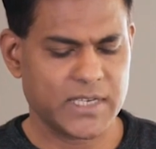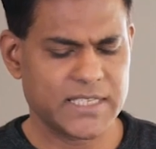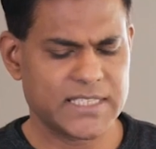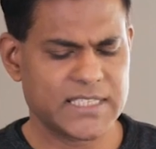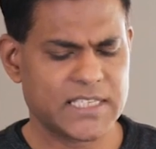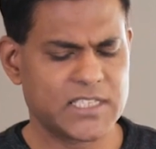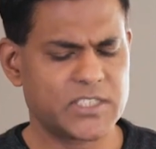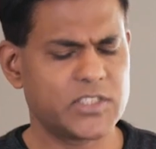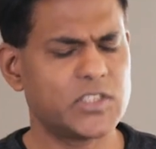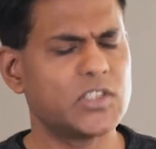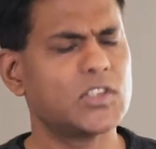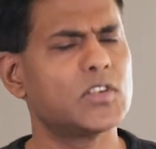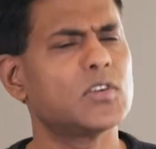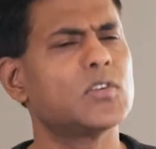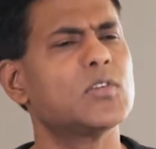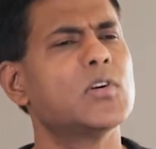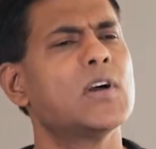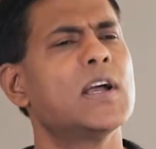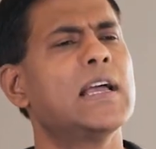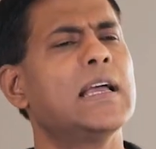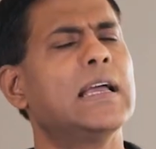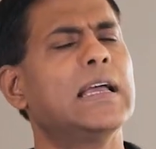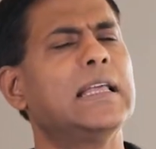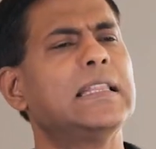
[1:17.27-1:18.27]
He says, you know,
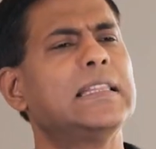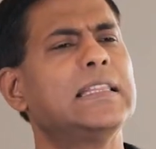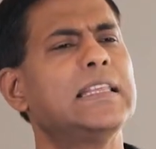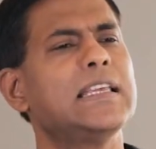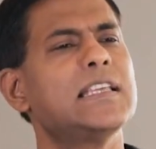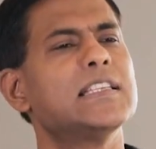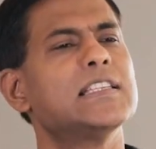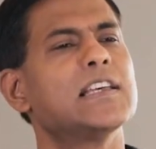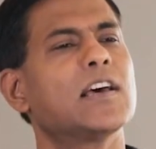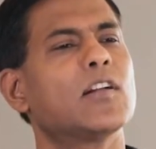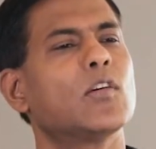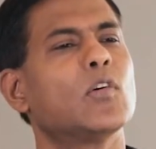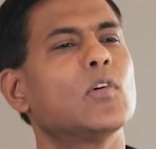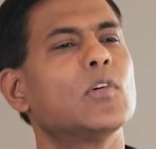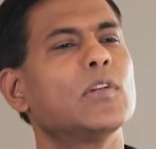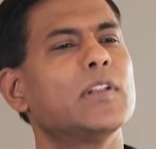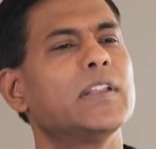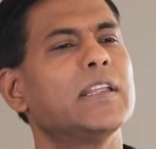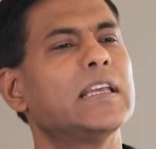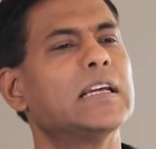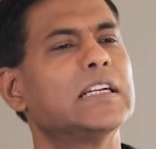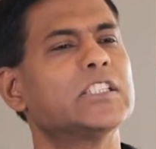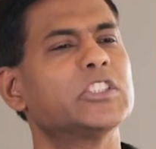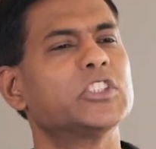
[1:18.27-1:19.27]
these are
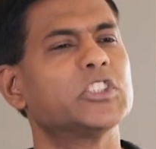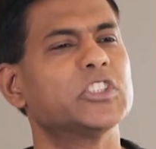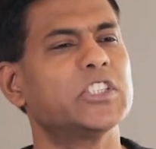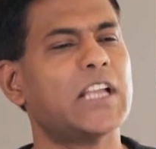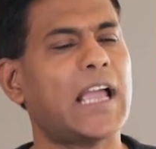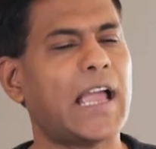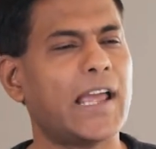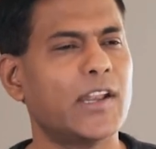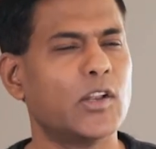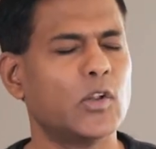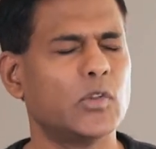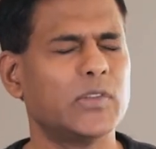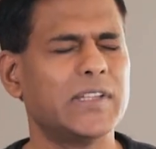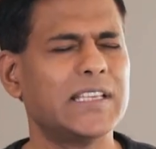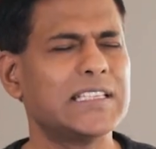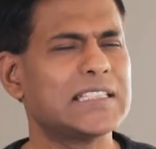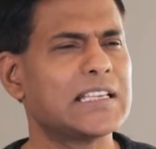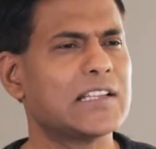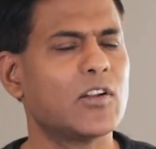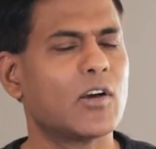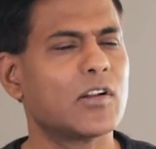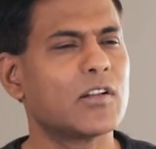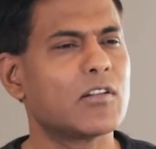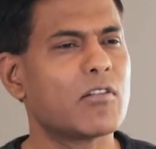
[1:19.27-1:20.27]
only a shadow. These
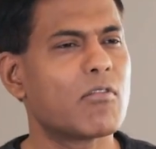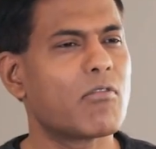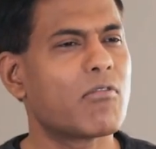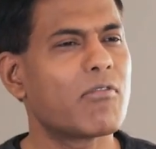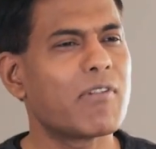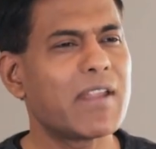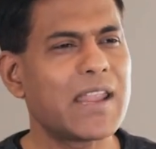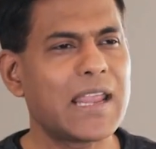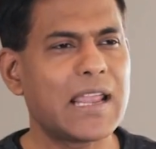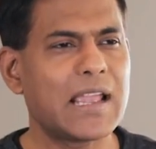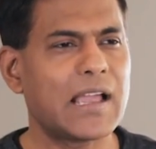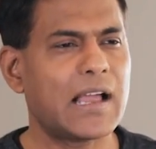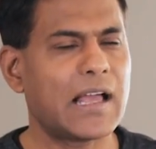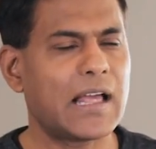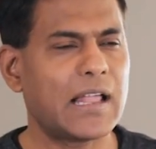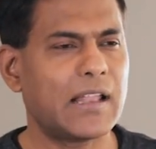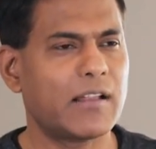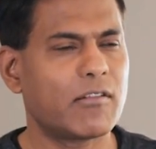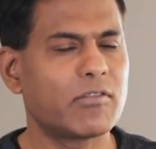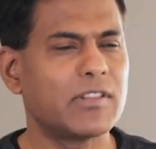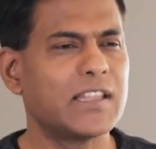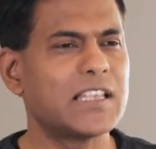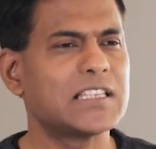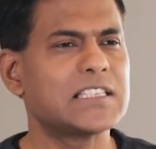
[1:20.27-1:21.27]
are not
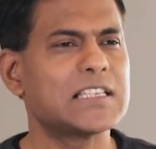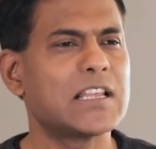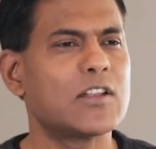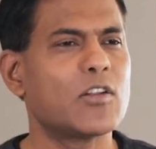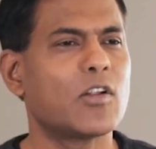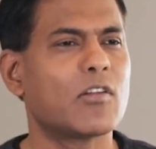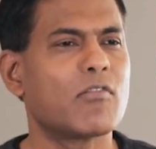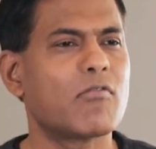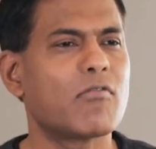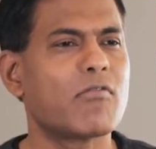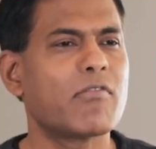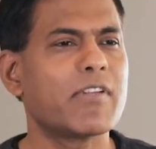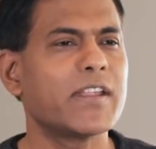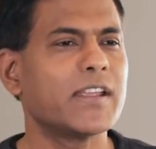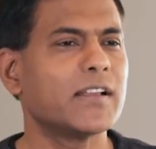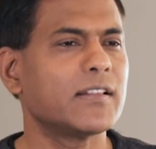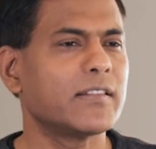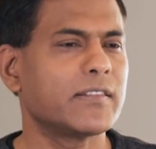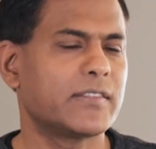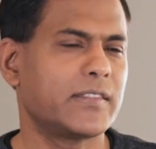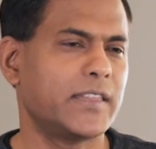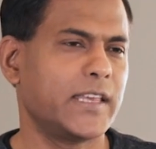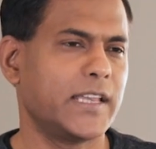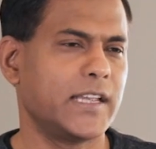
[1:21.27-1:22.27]
real. These are not real
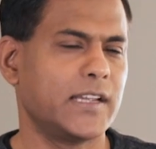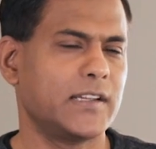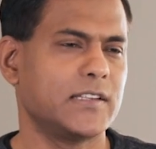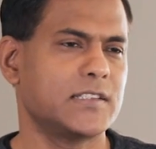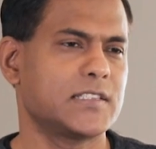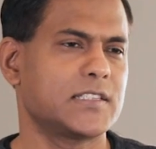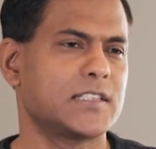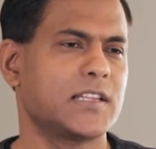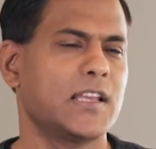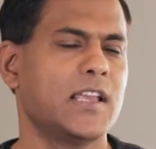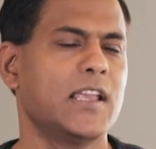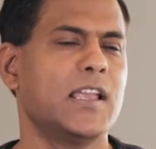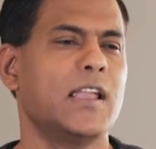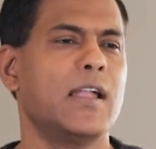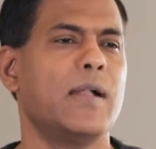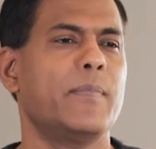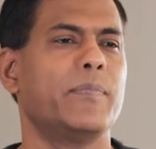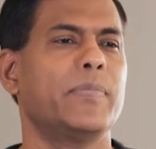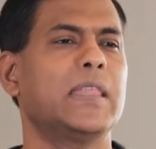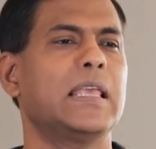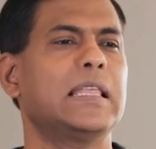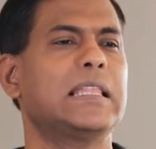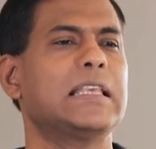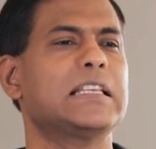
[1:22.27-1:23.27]
things.
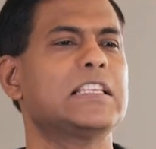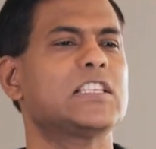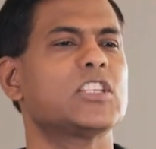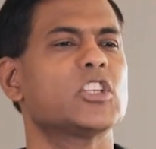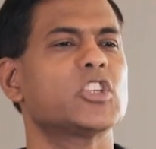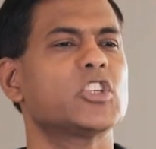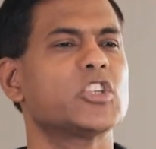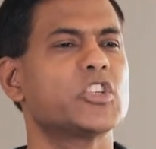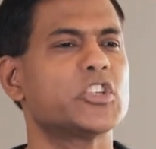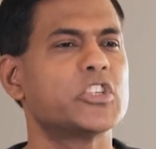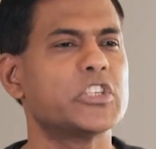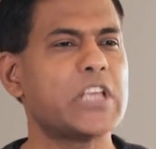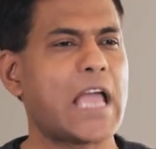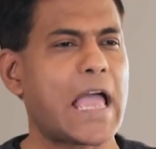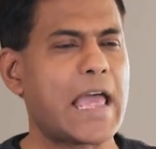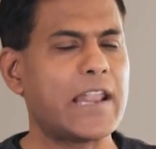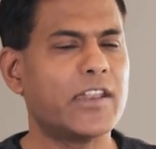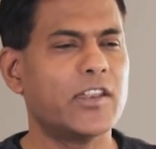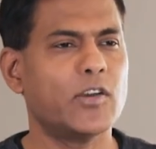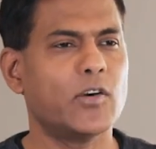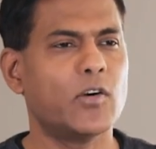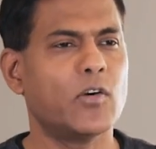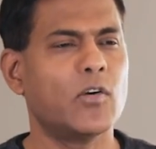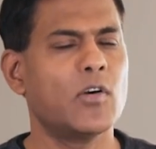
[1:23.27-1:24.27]
There is a
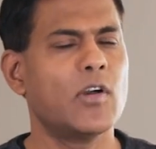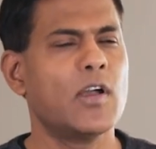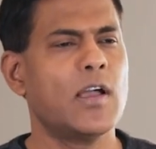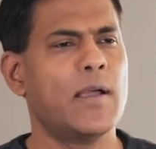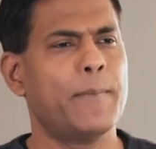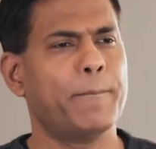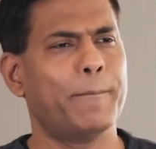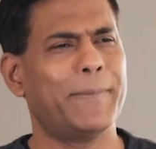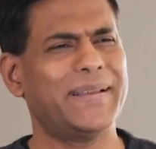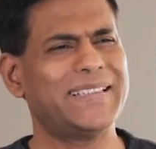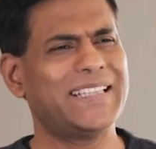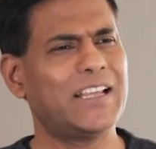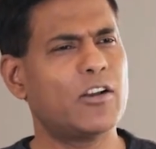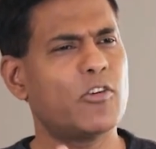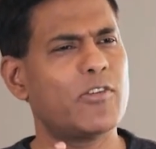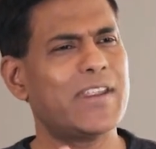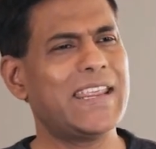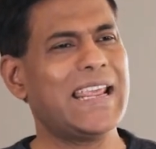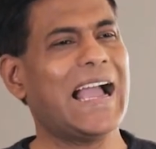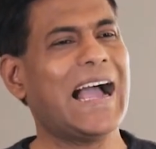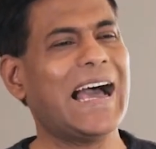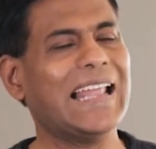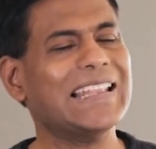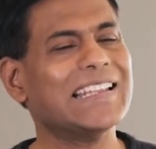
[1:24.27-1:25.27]
shadow, but the
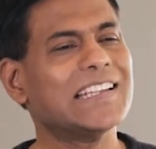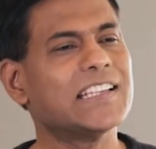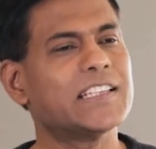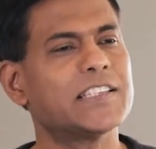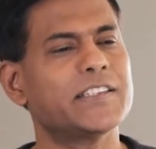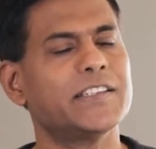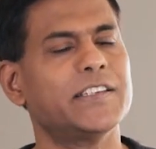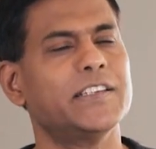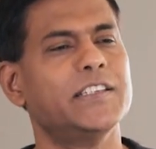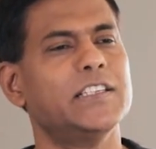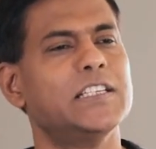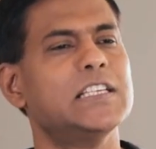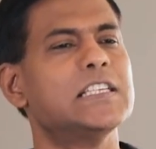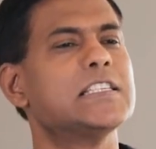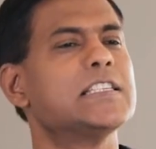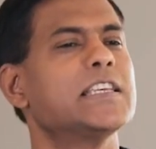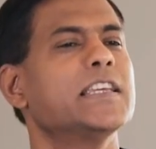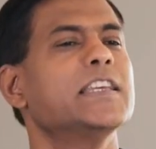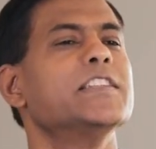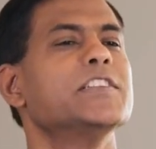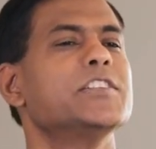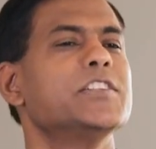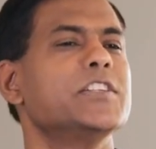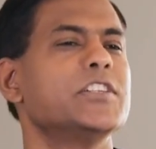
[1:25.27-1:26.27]
reality is
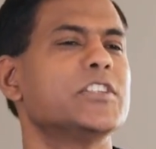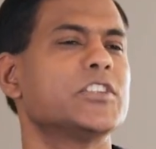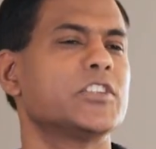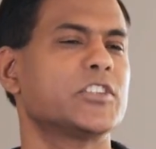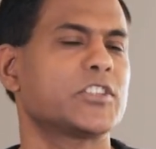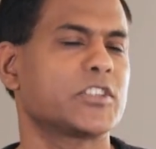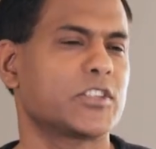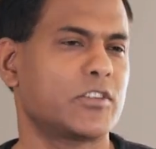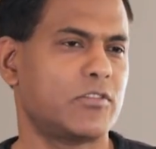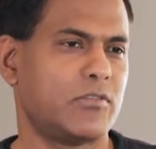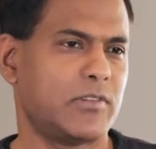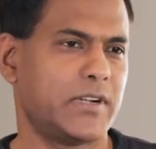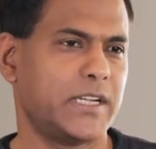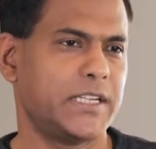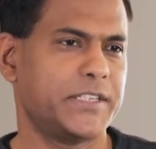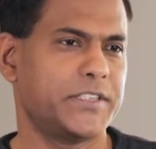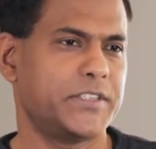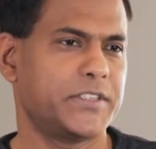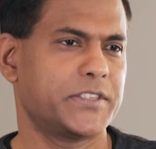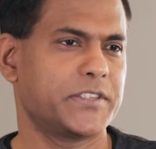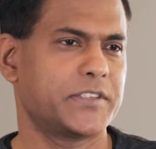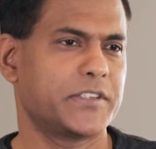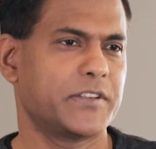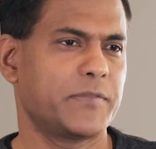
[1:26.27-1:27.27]
in Jesus
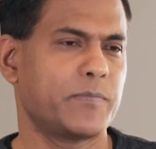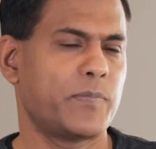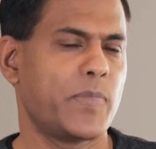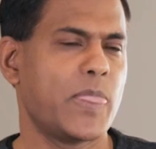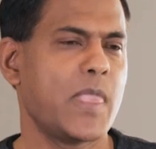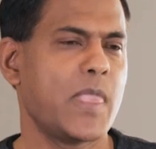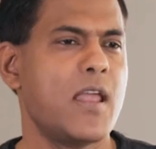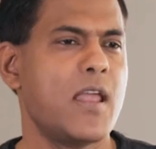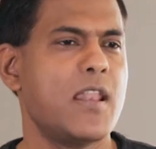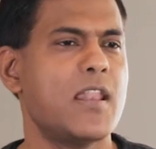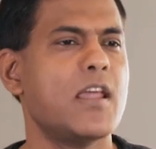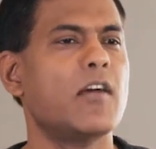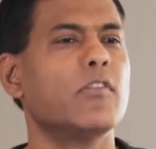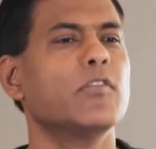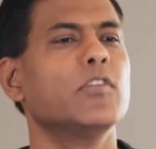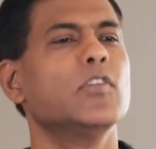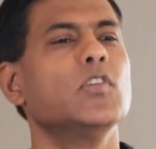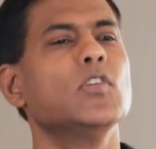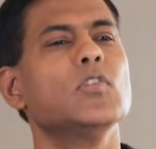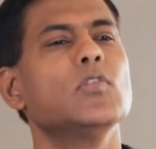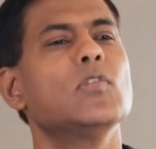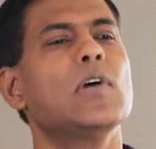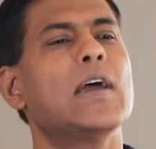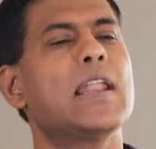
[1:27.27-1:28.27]
Christ. Now,
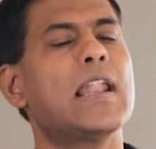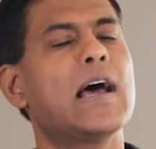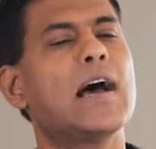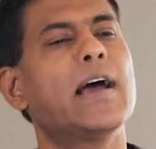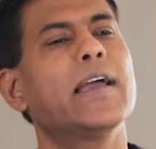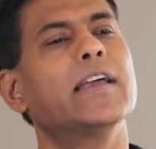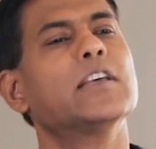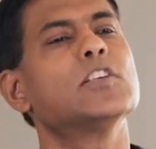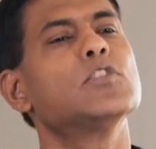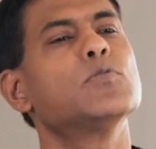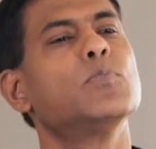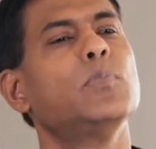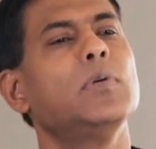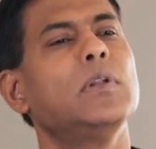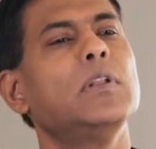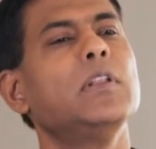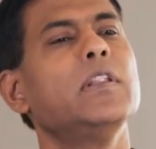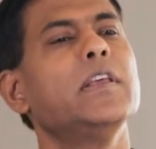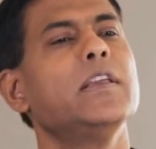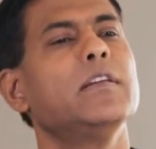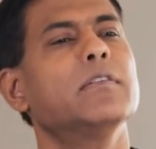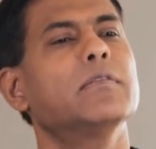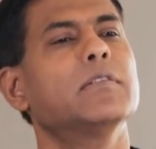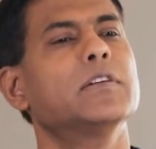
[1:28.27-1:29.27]
you and I as
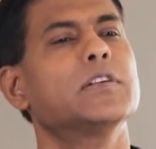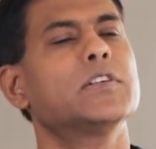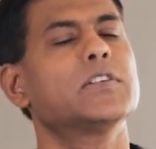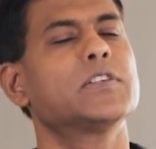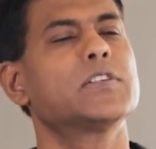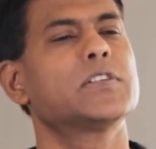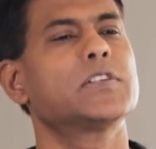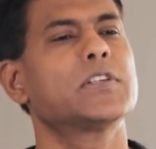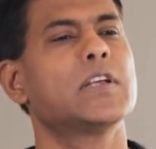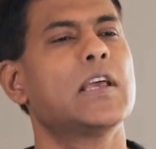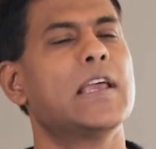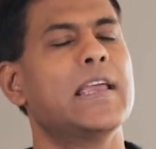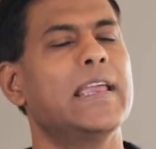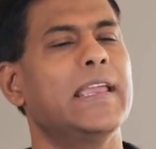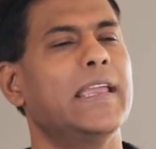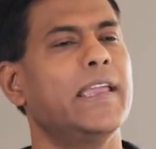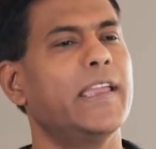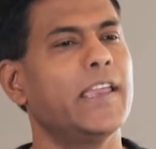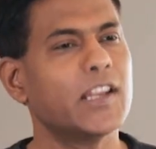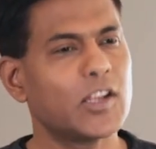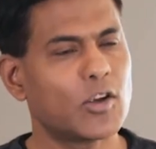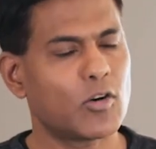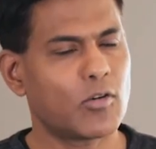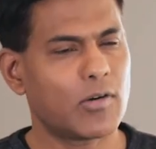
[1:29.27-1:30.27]
believers
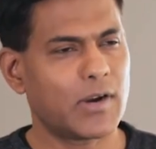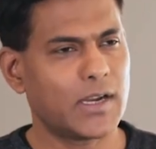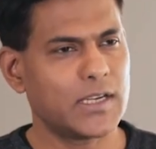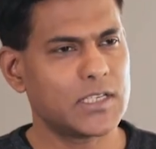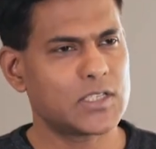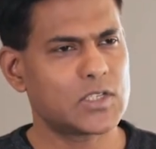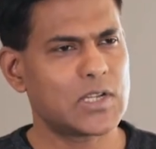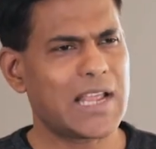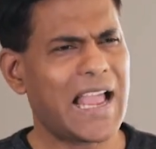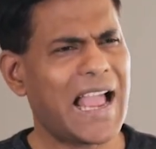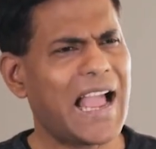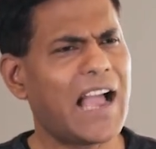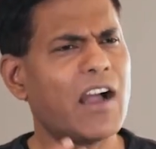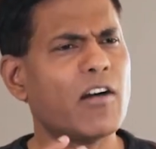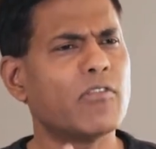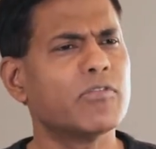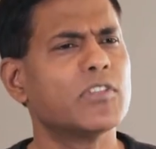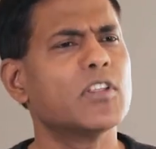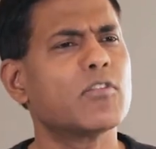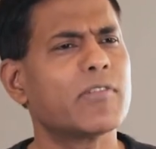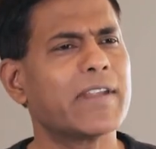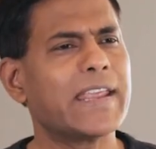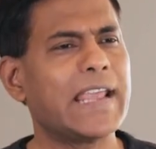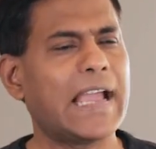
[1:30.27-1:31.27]
in Christ have
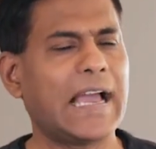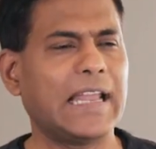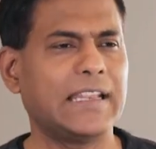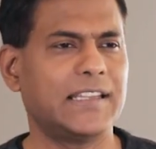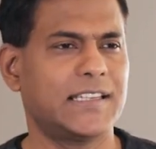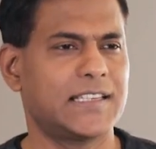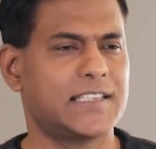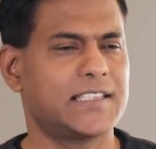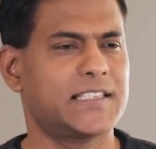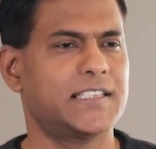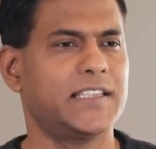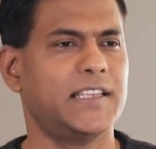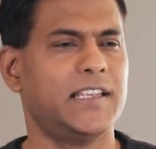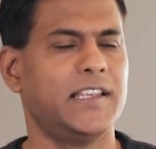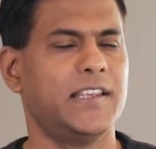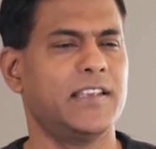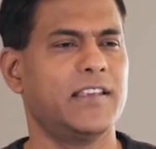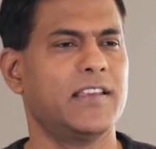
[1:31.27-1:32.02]
the reality.